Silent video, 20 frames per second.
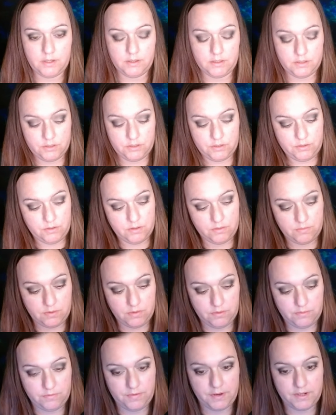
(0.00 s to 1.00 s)
Let's do the real
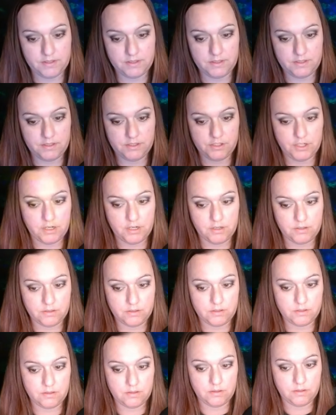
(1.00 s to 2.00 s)
fancy
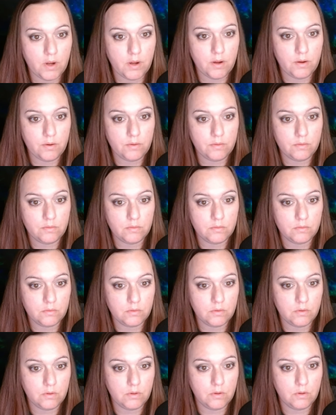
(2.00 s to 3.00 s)
chairs. Brown,
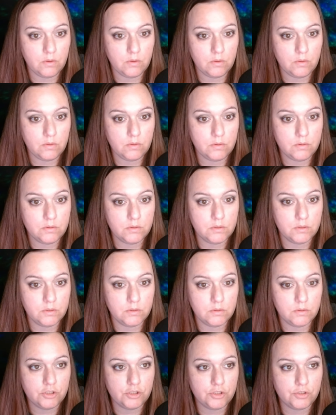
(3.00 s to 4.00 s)
gold,
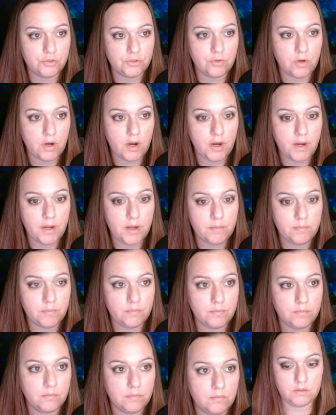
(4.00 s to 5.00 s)
stripe.
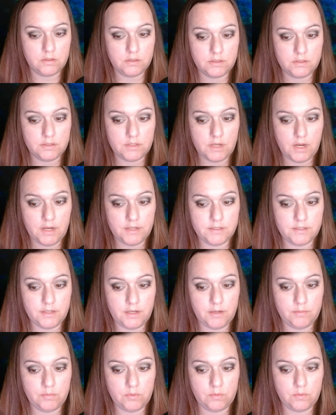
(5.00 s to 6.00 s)
Side
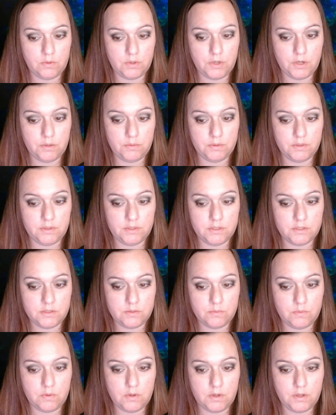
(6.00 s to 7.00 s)
table will go with this
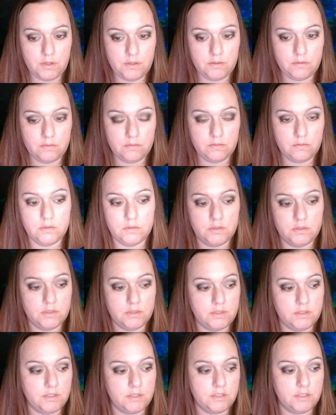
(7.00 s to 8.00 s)
one
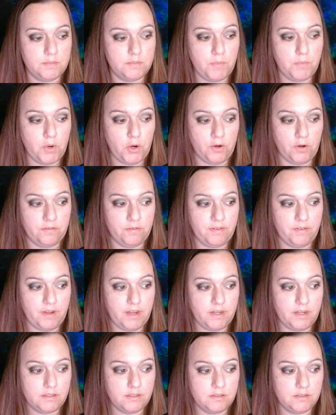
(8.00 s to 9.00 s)
since it's
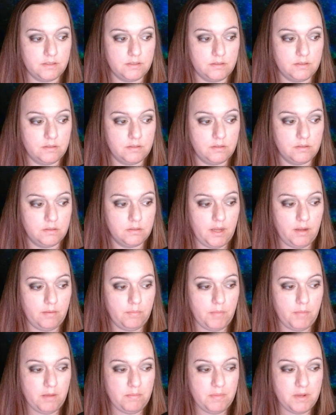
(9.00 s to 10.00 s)
perfect. And
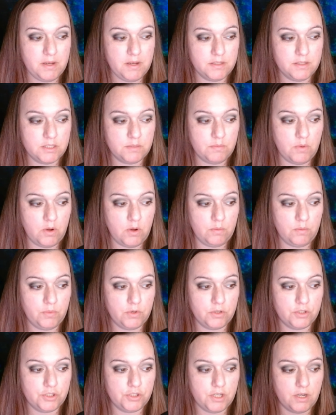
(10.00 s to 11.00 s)
maybe a small
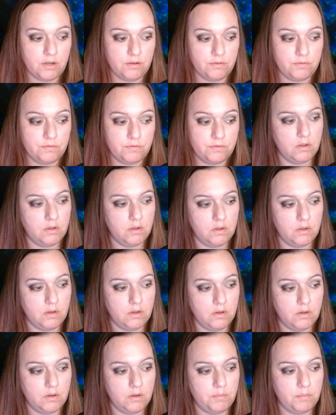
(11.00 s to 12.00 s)
bookshelf.
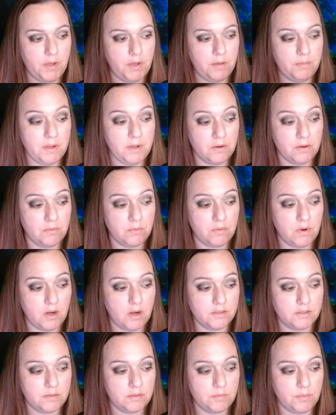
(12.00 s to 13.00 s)
Maybe a
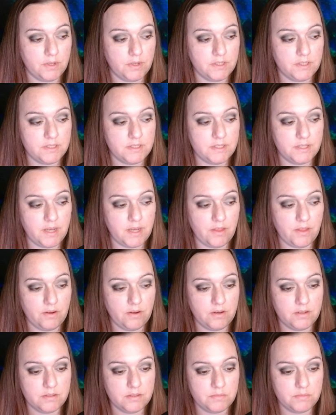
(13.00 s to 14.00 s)
rug to bring this together
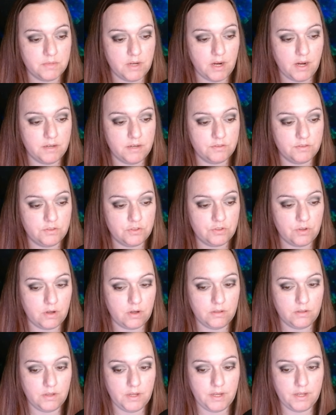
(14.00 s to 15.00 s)
because I'm kind of
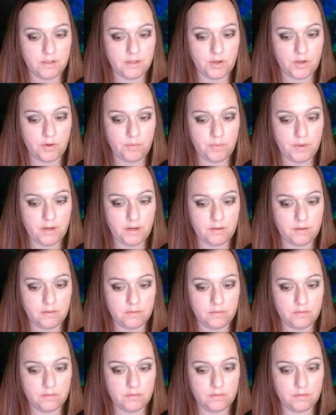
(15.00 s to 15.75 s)
struggling a little bit.